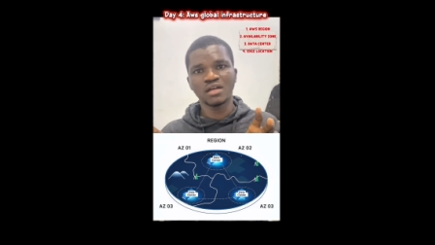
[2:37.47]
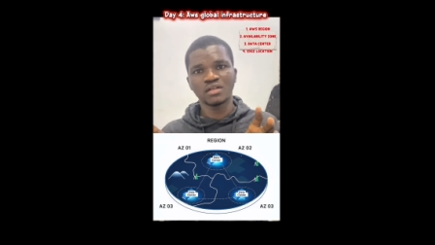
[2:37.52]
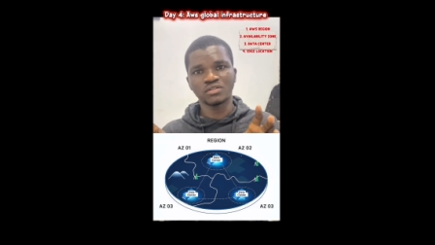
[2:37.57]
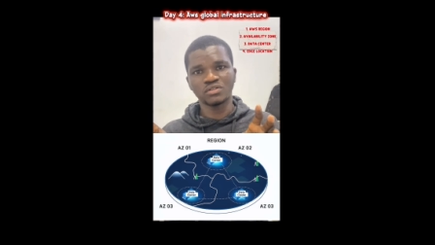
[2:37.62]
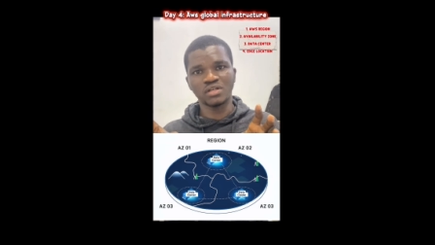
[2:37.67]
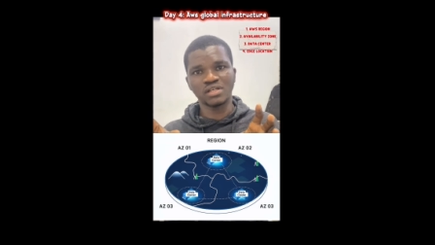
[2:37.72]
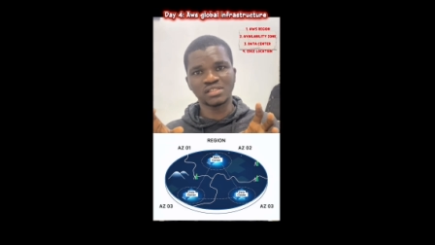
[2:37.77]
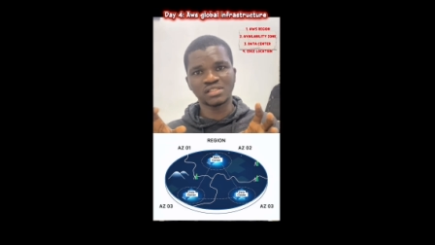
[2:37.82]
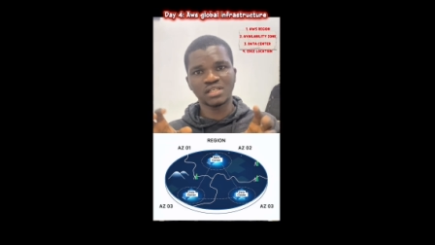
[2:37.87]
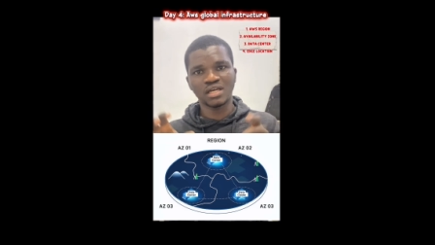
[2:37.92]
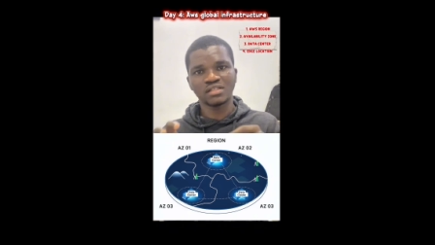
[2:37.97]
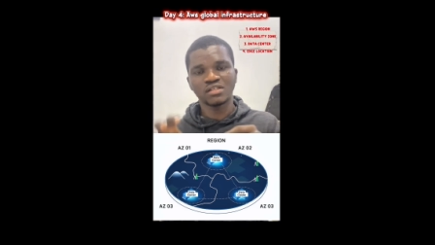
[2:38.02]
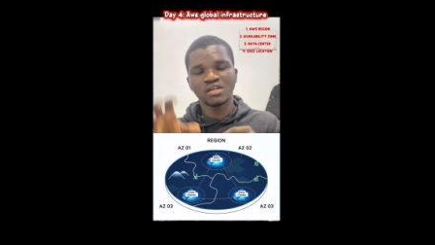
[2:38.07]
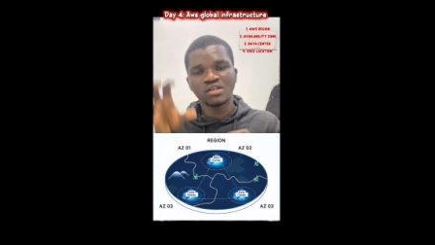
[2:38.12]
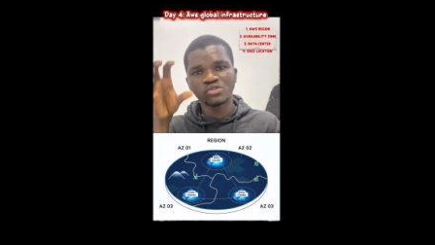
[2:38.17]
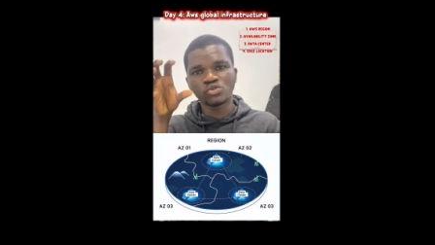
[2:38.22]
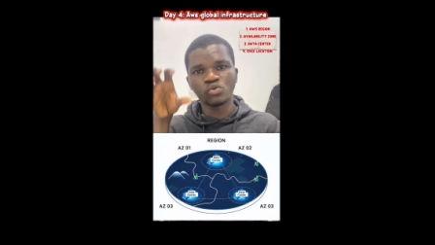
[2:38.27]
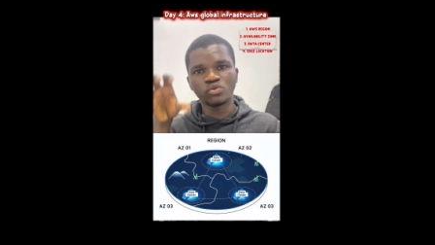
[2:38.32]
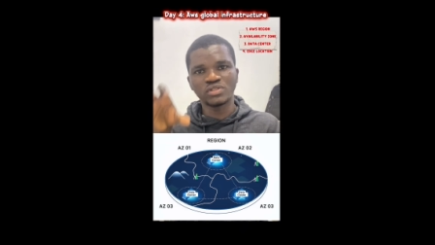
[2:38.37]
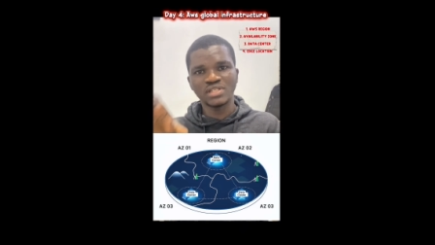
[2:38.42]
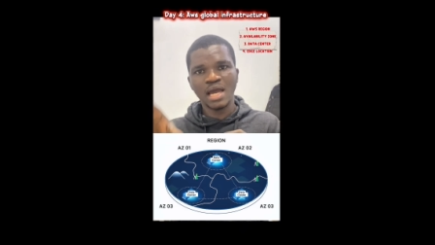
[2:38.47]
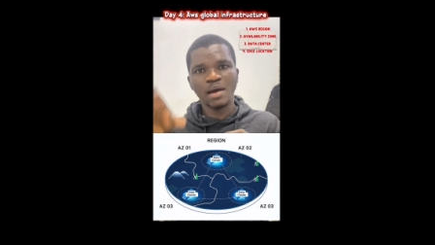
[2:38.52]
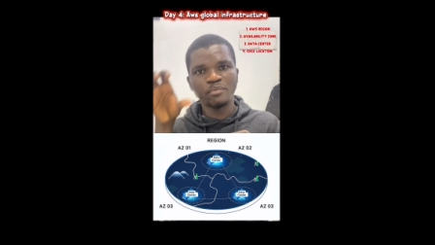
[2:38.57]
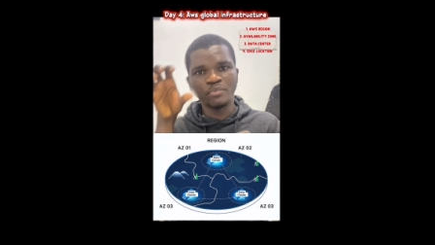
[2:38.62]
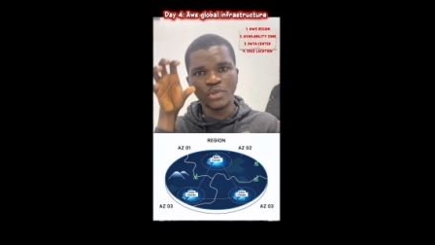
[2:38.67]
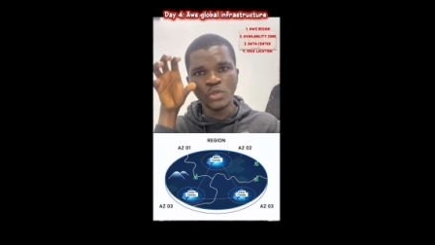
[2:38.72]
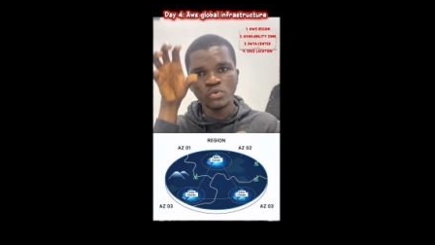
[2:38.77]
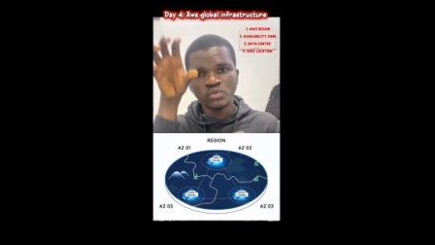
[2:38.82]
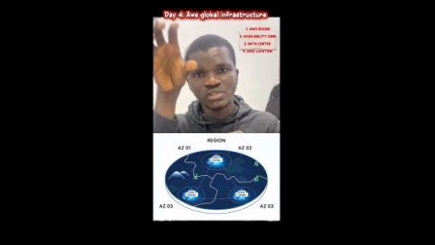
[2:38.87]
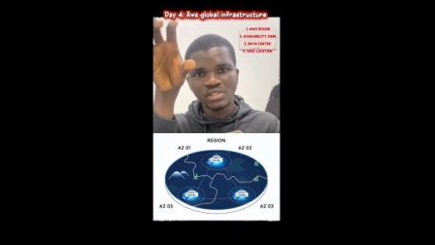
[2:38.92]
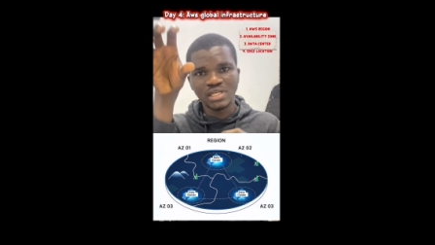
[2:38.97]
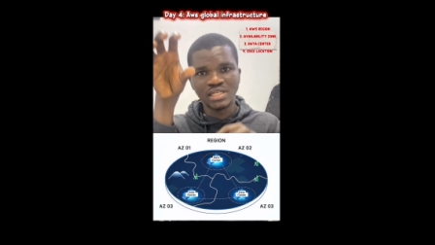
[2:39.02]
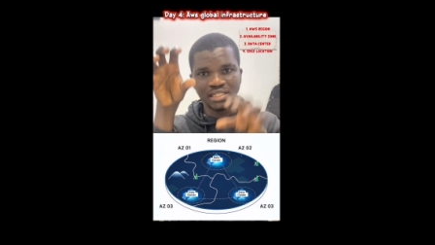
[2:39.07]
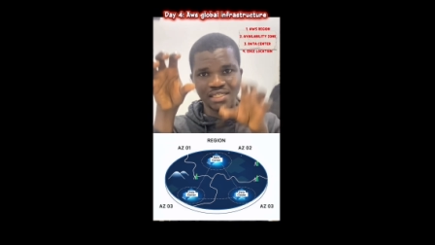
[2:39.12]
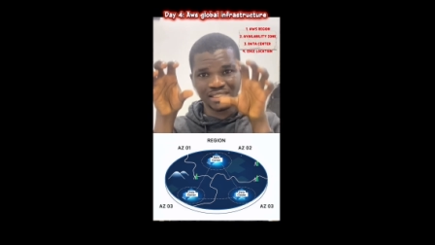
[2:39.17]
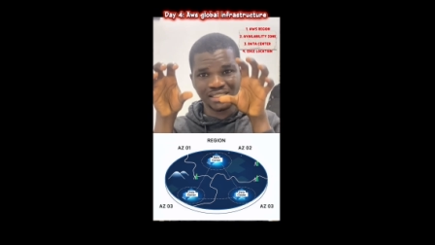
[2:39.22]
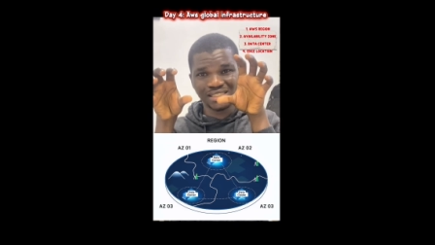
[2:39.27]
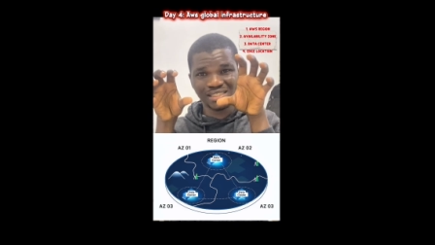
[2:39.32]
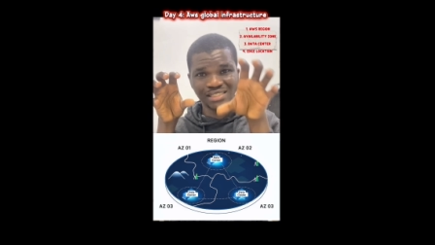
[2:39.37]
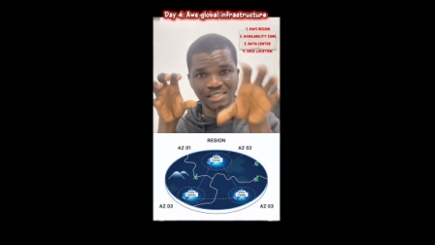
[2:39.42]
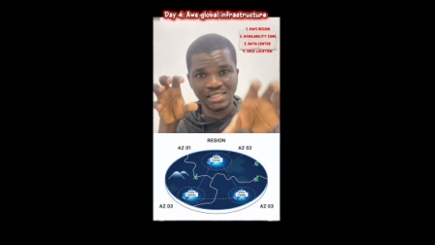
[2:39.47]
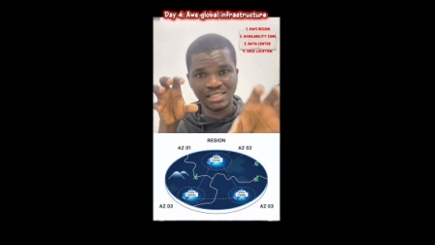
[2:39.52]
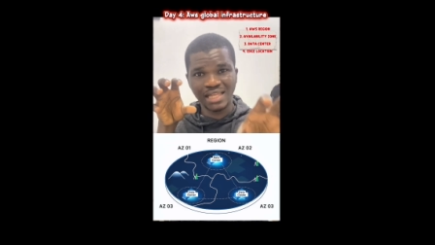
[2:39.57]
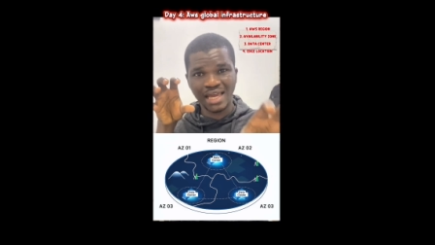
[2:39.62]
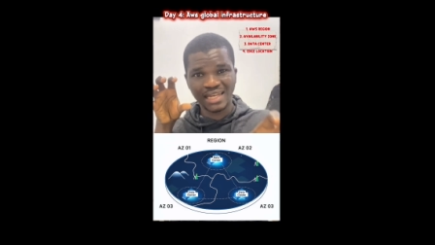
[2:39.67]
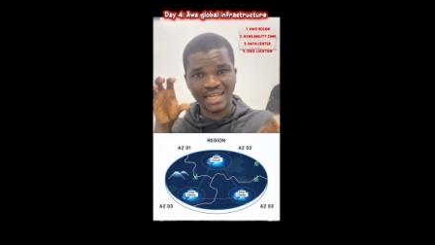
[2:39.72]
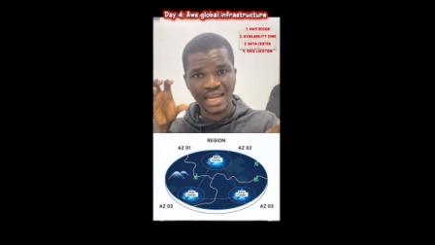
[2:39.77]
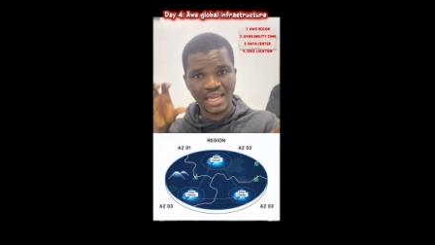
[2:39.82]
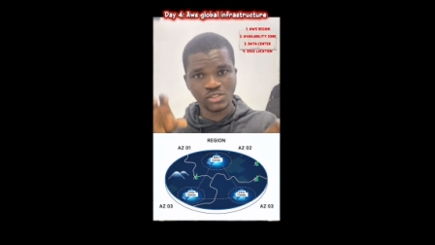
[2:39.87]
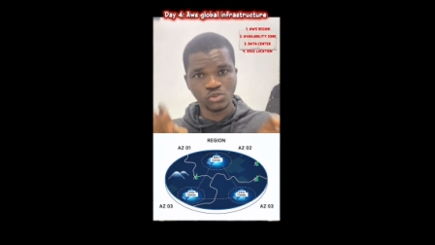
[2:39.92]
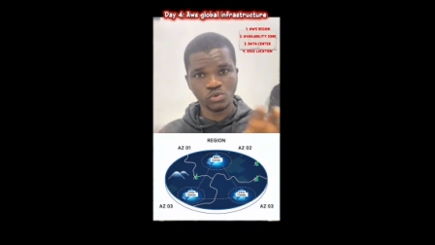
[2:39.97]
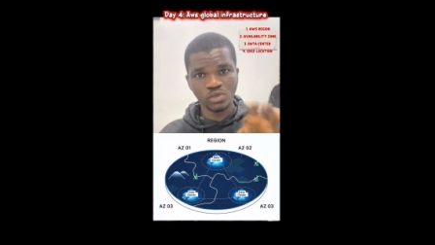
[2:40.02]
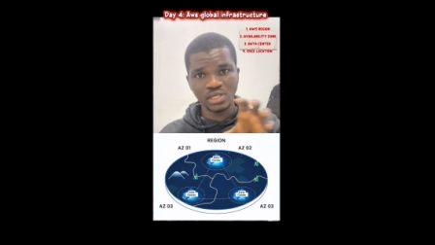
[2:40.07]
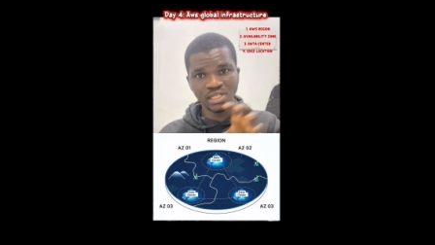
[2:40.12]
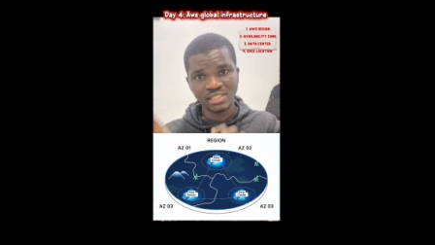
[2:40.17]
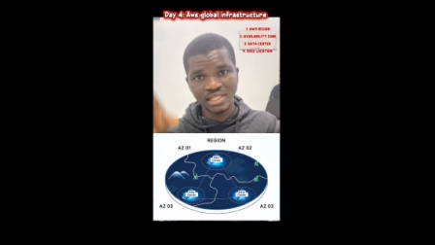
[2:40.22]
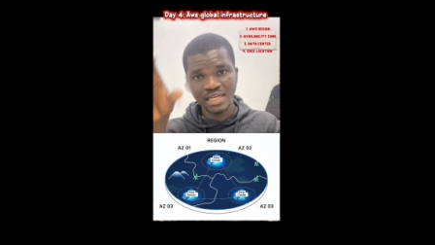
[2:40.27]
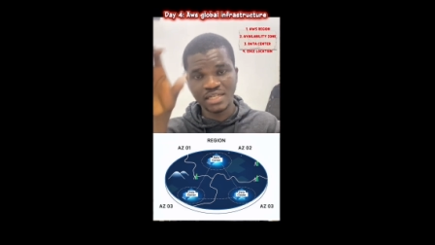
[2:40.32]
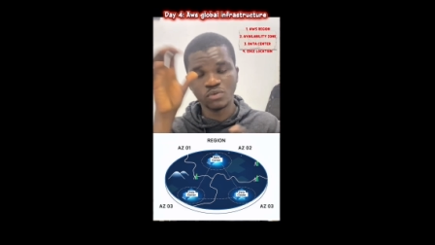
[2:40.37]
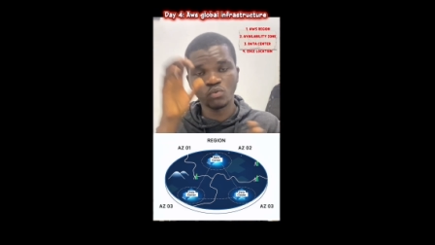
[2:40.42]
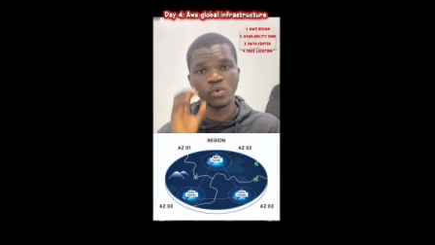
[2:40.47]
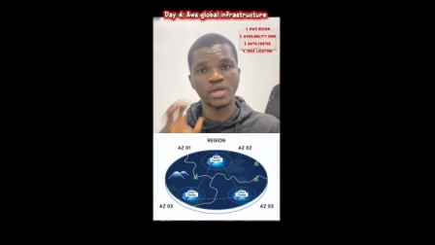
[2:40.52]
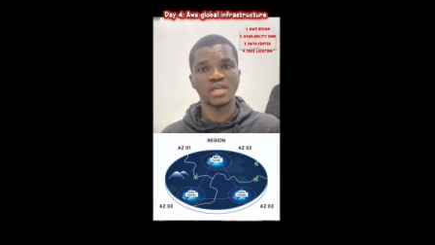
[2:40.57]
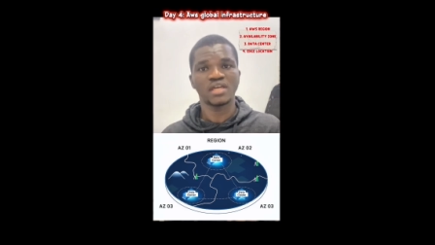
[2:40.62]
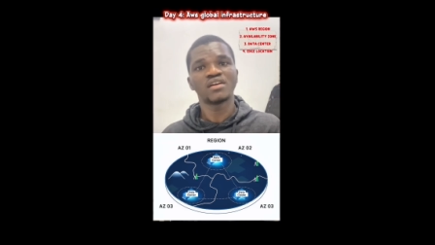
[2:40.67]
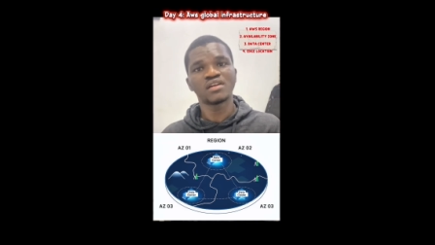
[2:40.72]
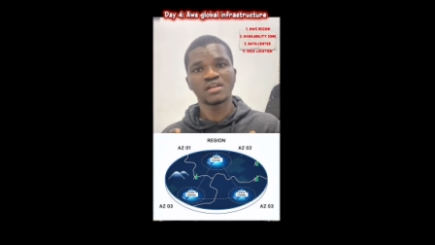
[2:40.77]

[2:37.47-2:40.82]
You understand? So they are built in an isolated way